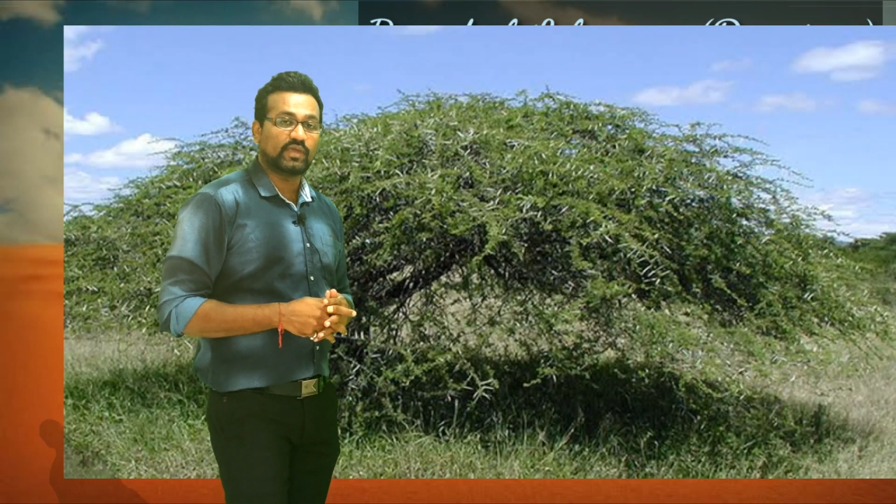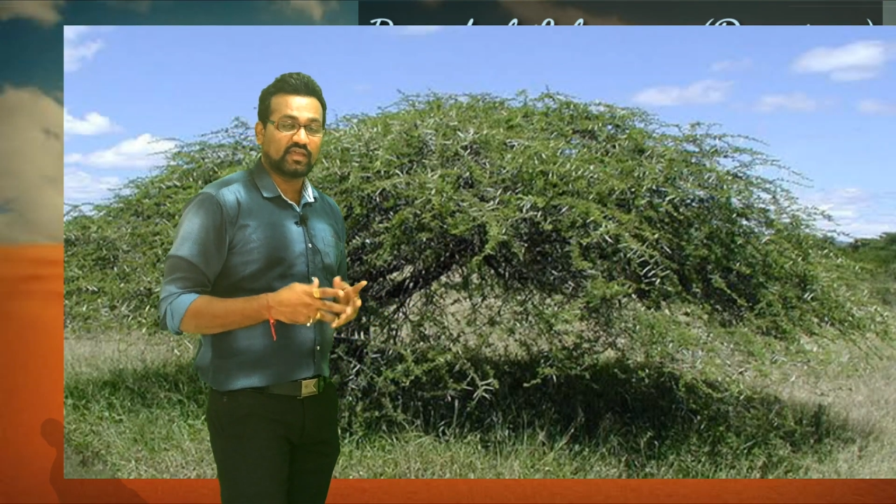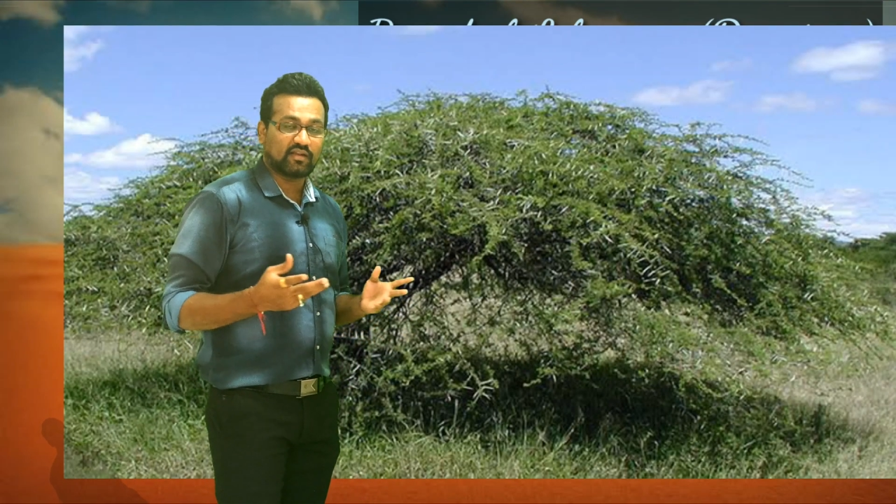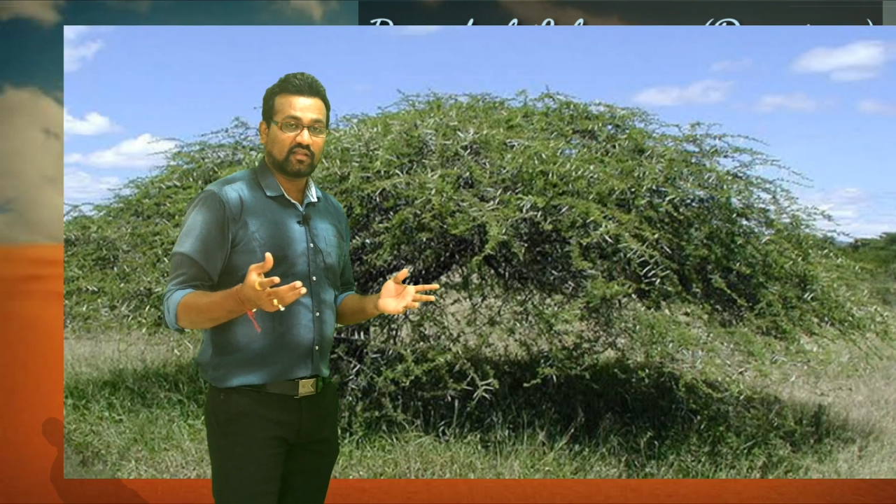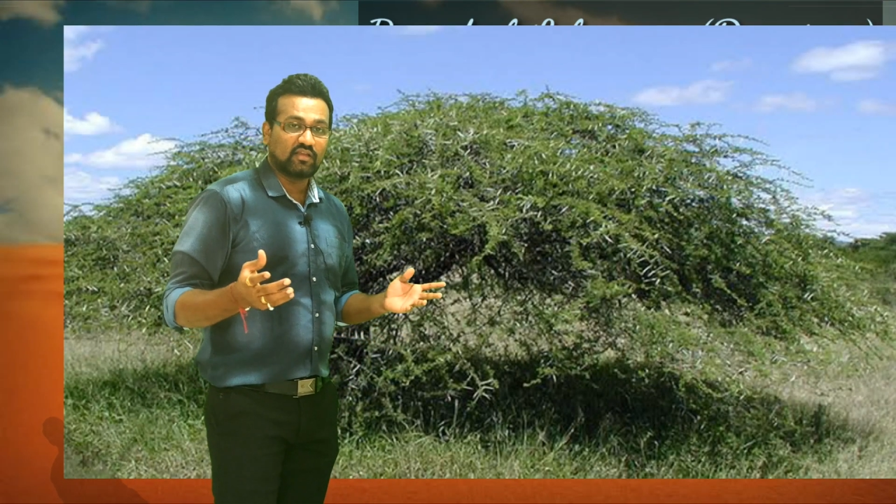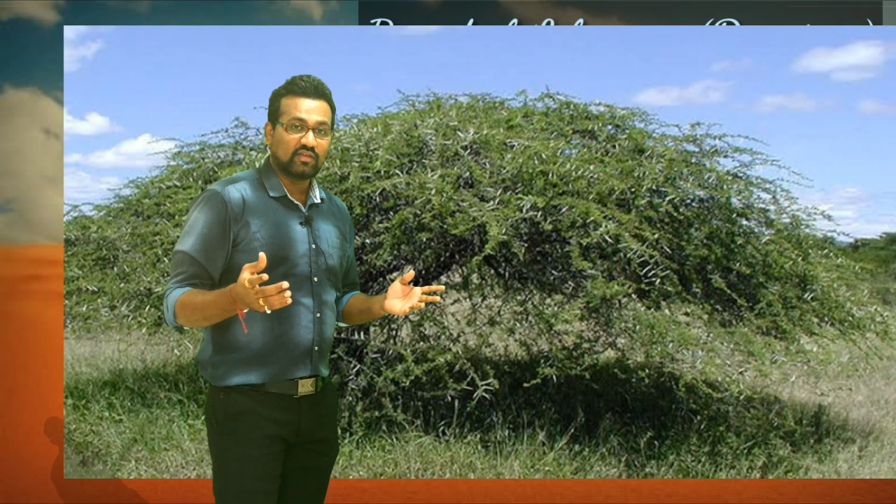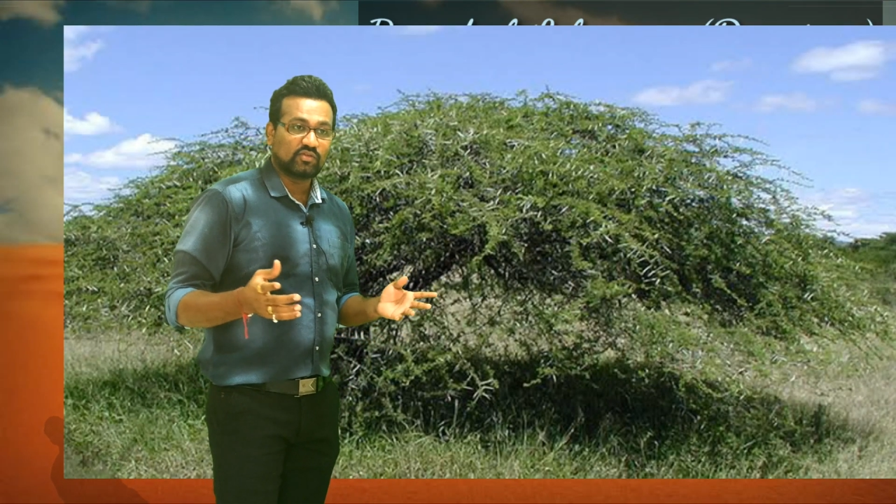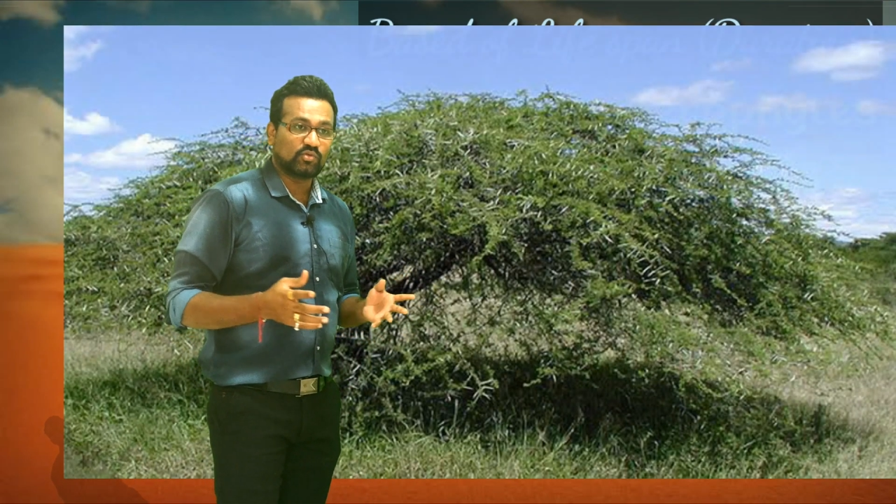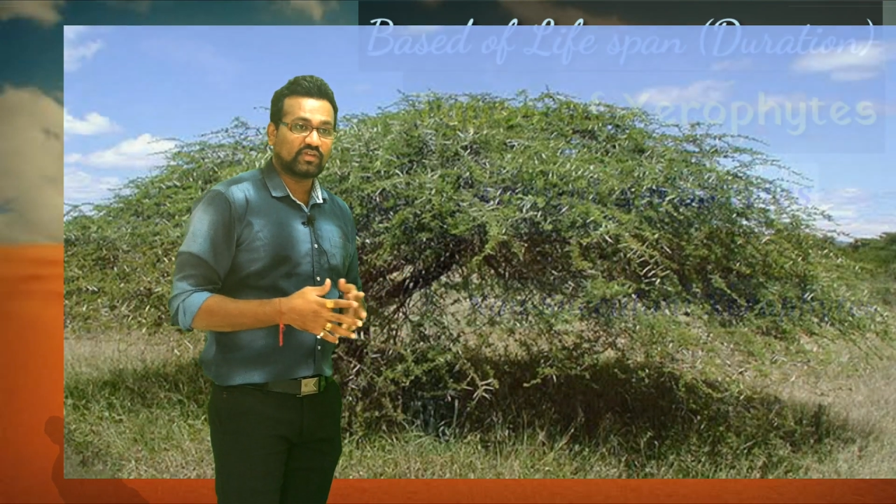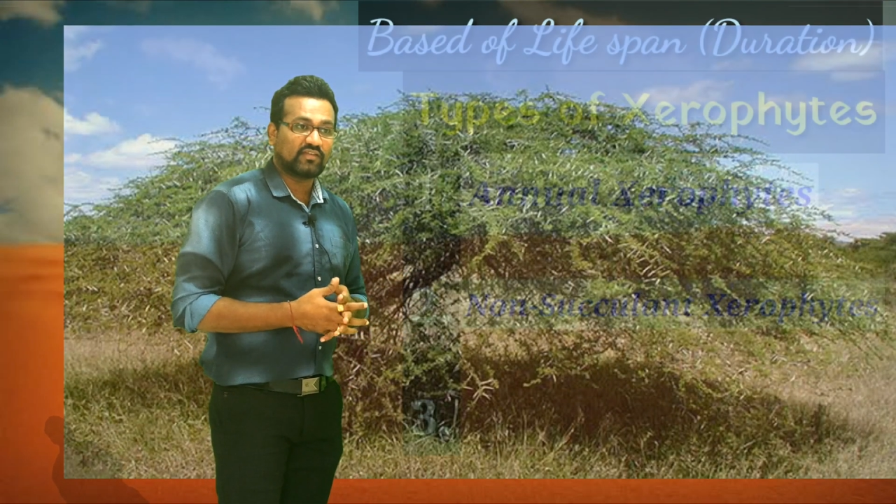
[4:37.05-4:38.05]
where
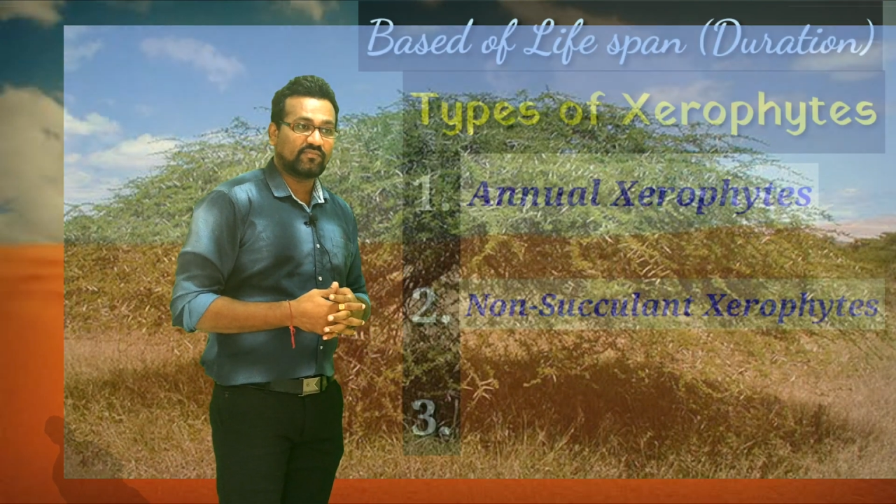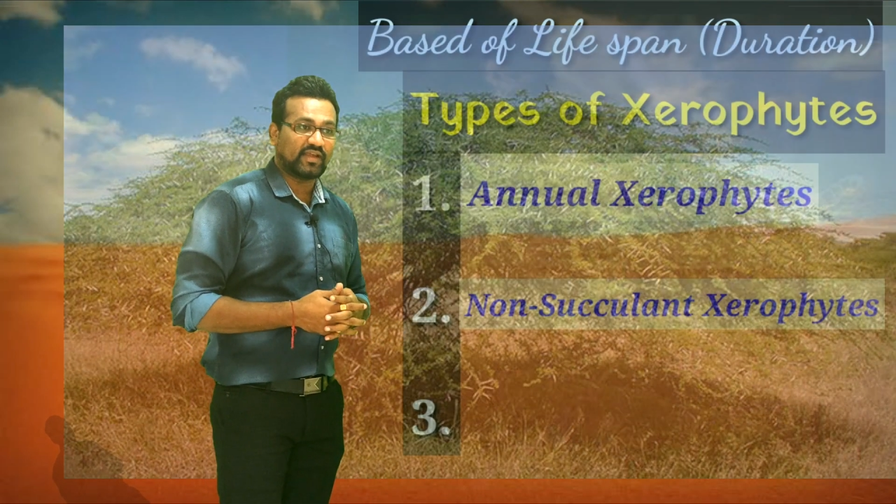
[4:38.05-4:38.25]
you can